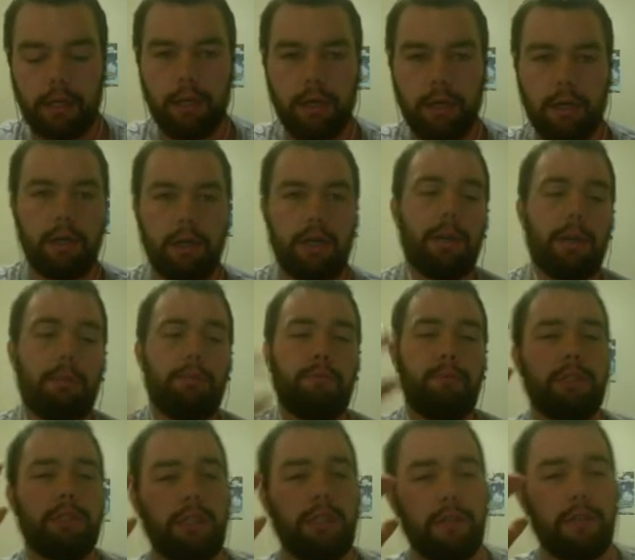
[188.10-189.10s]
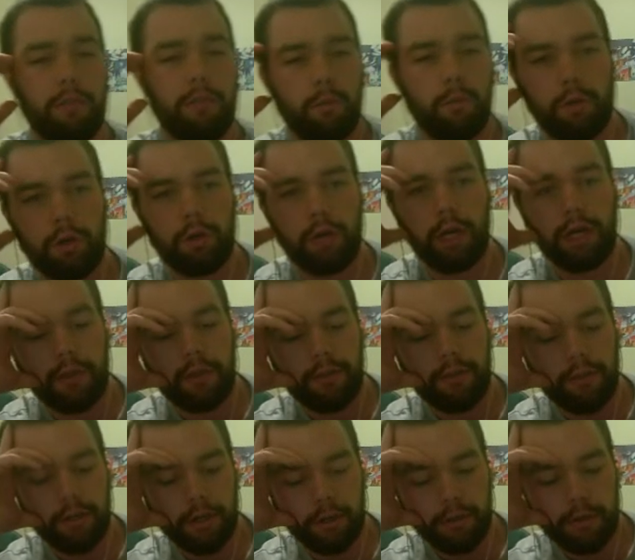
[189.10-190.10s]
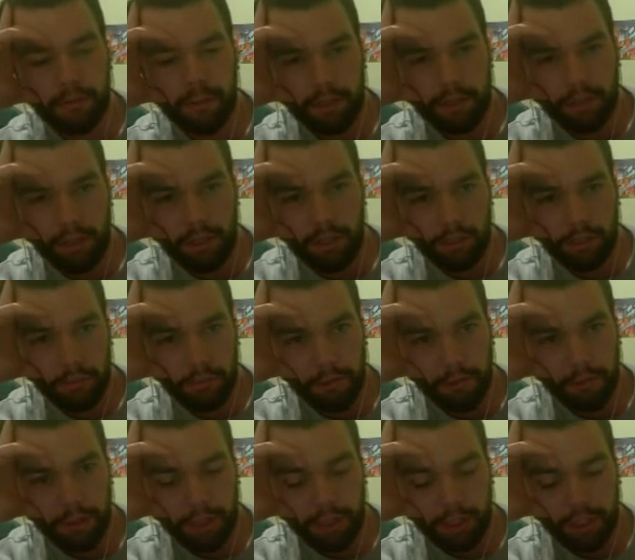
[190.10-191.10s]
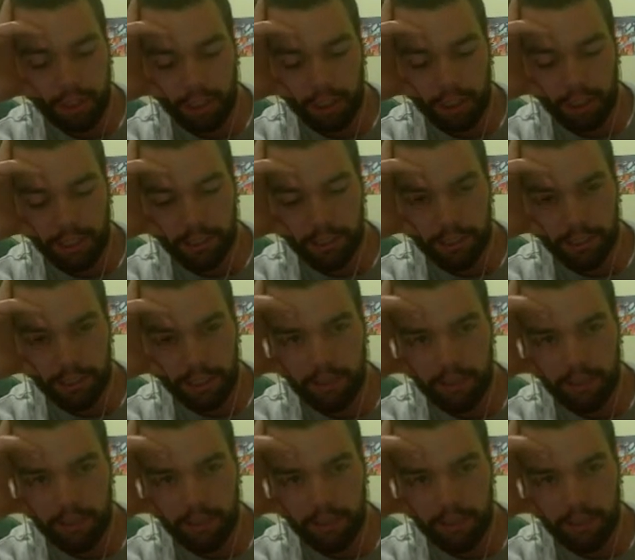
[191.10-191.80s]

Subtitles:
Hyper Voice definitely won't knock out Thundurus, but it's going to do a pretty nice chunk, I'd say.